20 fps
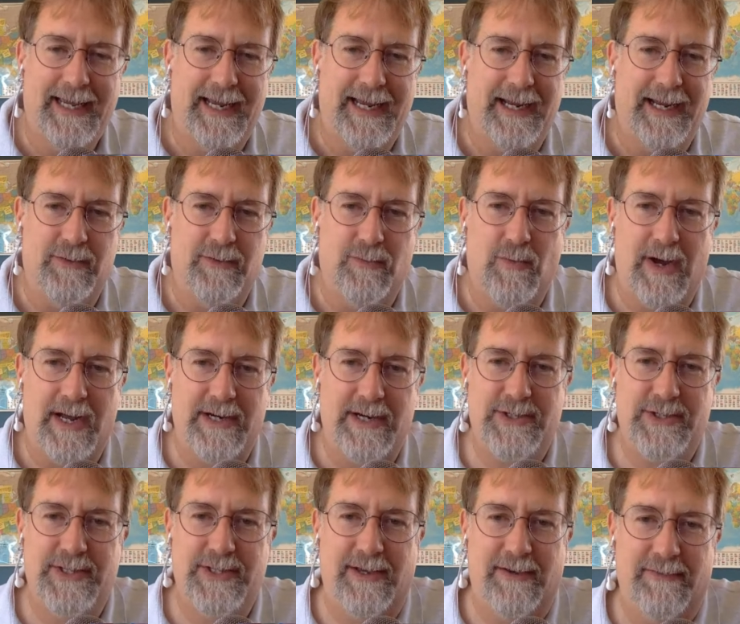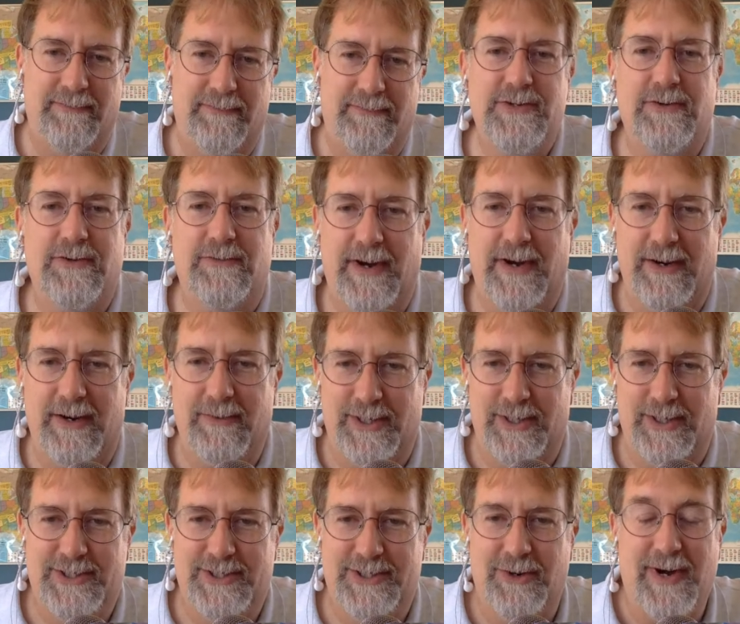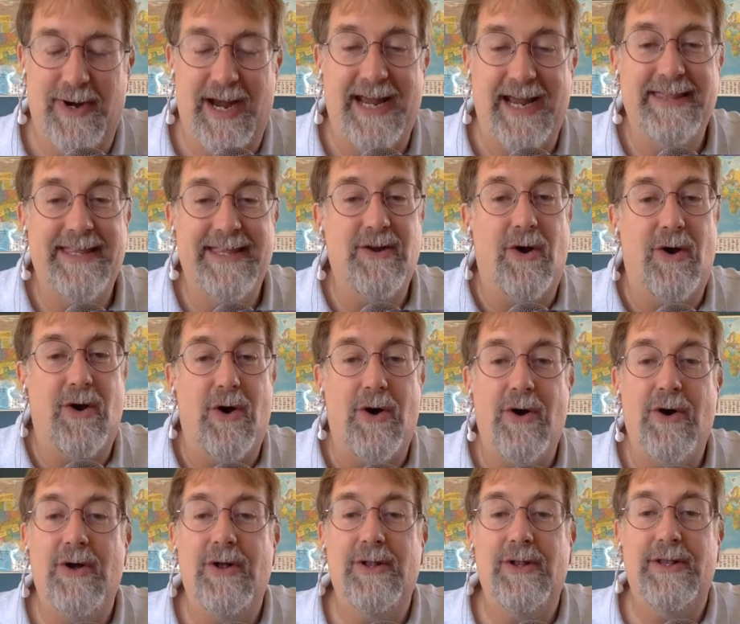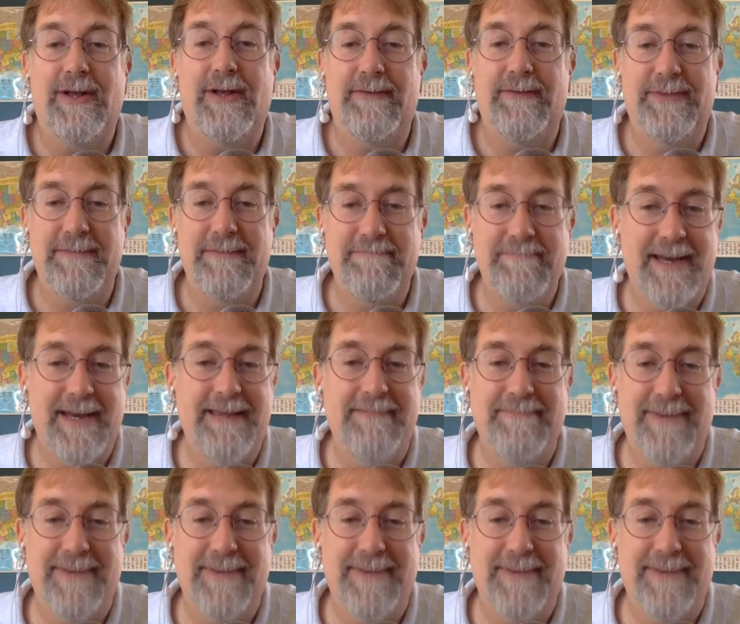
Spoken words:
and watched the official fireworks show and then all of the many,